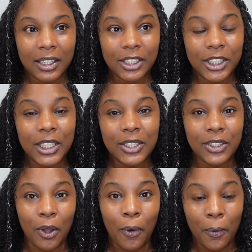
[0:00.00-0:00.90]
she
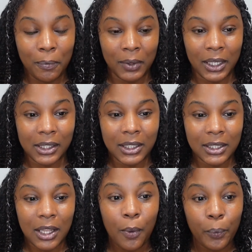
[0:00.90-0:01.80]
told me, she
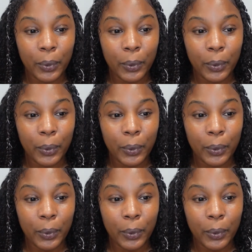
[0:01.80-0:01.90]
said,